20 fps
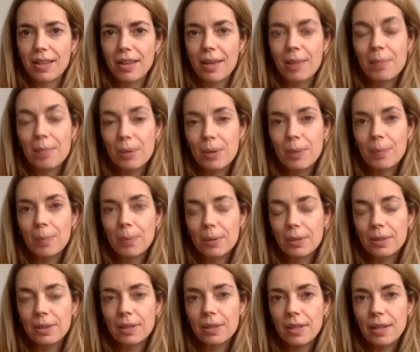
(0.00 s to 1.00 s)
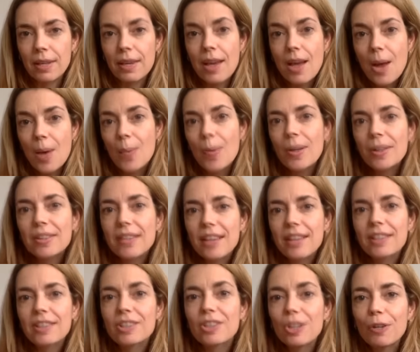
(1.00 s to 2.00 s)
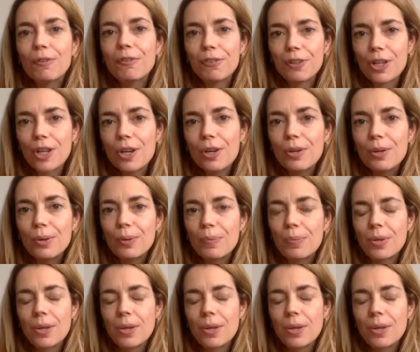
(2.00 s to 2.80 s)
And more importantly, what can it do for you?